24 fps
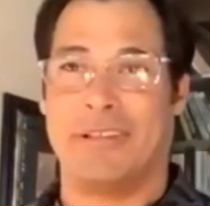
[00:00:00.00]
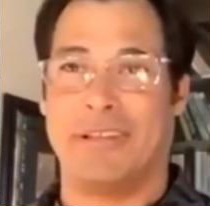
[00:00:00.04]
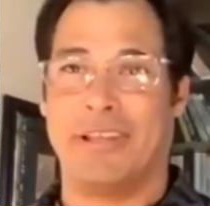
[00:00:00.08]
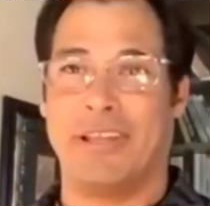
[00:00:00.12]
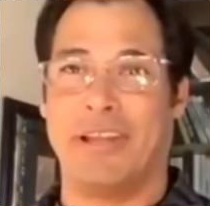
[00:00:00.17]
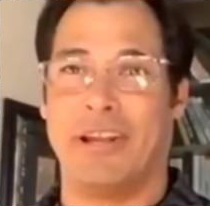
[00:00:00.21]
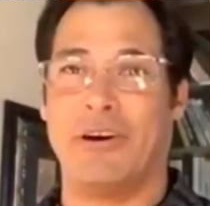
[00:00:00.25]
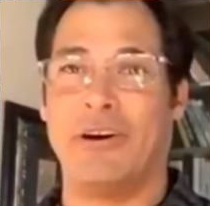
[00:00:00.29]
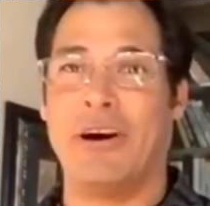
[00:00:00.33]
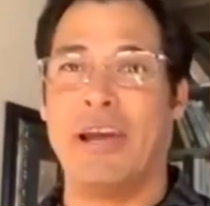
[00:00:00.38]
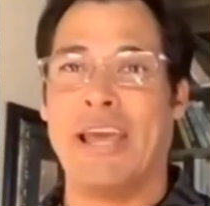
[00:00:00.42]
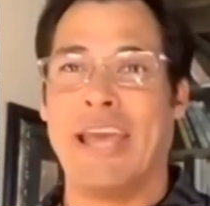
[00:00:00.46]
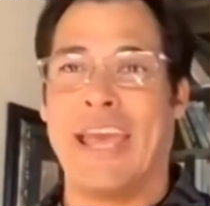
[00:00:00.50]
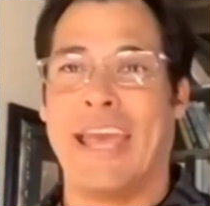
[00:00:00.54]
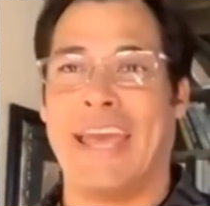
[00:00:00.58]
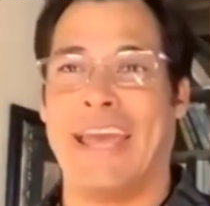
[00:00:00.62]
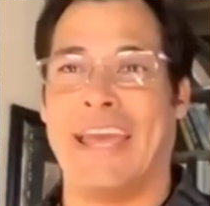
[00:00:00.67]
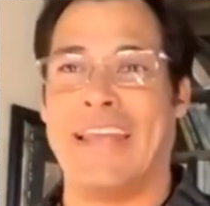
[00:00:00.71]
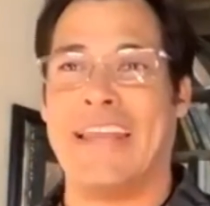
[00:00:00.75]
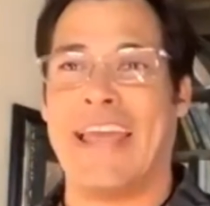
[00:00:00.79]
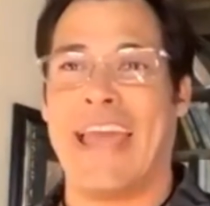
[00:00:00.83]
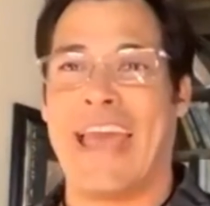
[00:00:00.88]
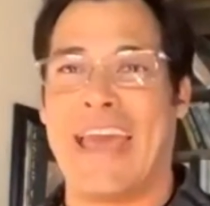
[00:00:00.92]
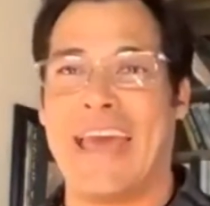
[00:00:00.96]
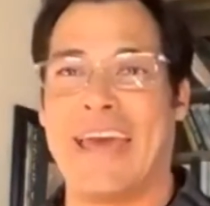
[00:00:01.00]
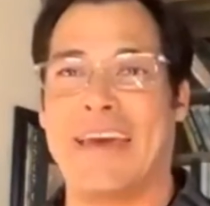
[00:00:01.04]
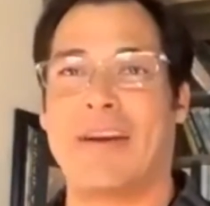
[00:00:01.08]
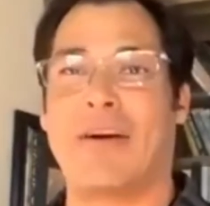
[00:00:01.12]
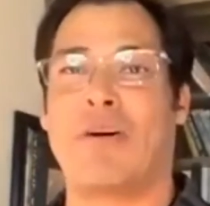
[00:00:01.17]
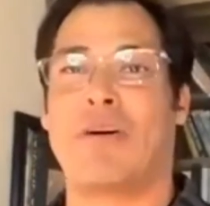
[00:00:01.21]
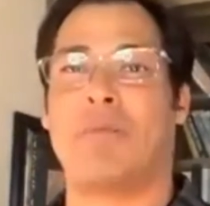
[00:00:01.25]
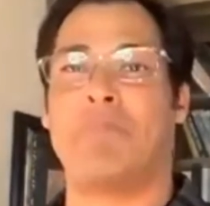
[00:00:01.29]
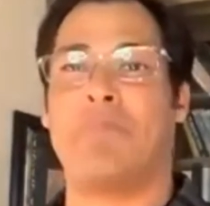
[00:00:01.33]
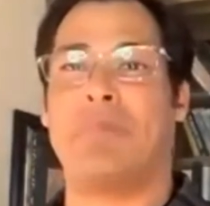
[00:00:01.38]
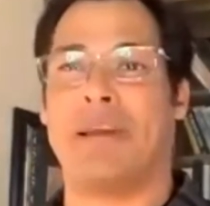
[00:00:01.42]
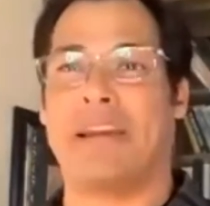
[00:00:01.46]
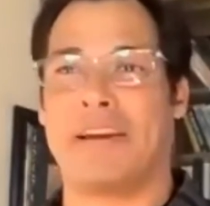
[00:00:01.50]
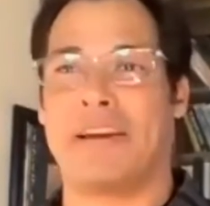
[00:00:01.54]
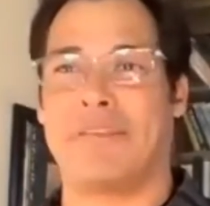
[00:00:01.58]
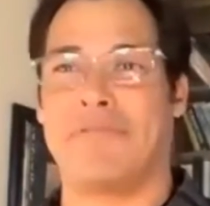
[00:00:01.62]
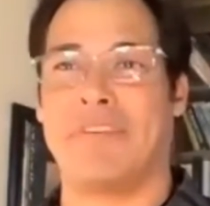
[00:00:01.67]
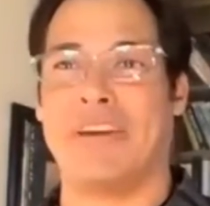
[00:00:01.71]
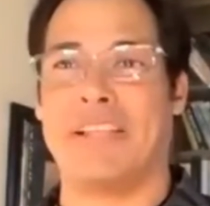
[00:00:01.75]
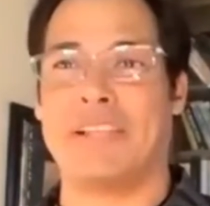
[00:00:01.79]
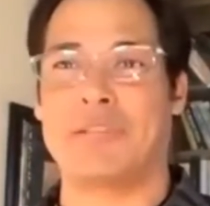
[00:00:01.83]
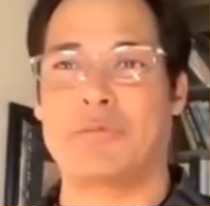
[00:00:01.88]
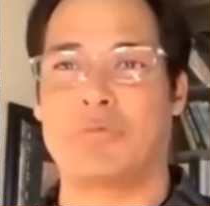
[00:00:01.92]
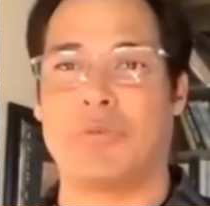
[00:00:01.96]
and at our big
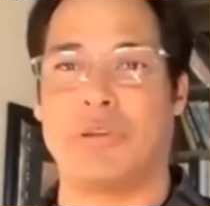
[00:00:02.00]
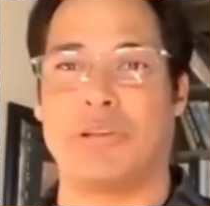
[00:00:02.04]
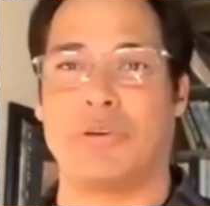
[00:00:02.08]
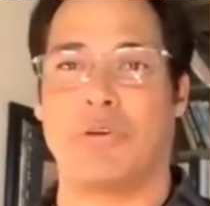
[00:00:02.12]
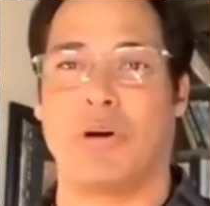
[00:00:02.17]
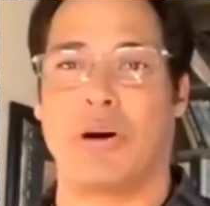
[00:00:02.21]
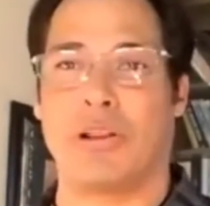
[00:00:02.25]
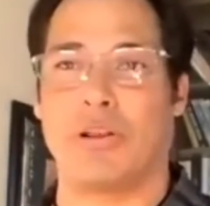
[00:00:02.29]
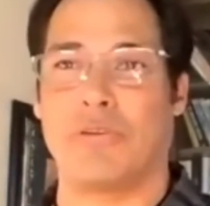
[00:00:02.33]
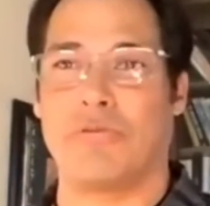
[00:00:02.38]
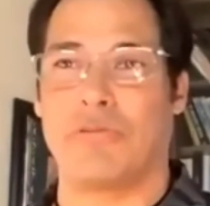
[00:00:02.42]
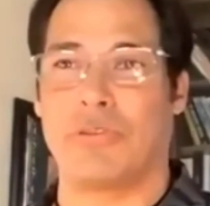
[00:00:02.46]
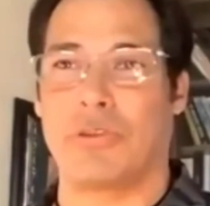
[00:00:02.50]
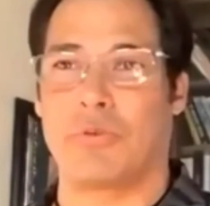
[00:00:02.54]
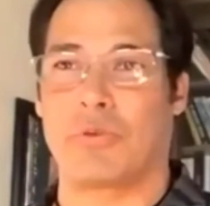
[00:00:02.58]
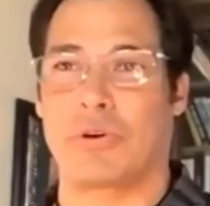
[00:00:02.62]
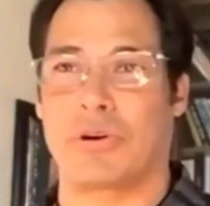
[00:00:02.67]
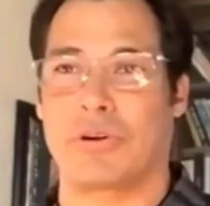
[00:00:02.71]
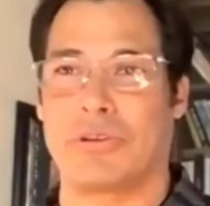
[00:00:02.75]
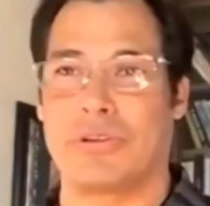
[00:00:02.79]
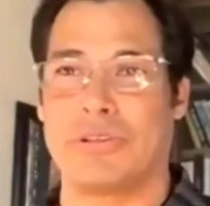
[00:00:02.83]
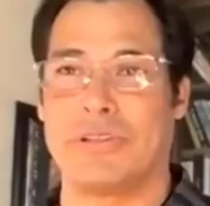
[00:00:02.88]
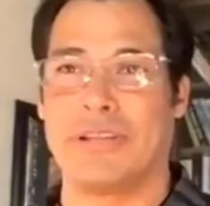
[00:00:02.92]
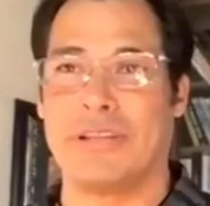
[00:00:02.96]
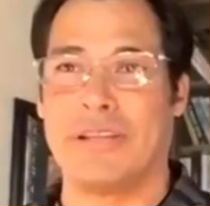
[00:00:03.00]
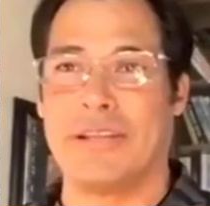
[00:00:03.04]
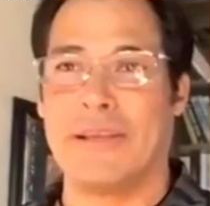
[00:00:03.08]
events we do all over the world.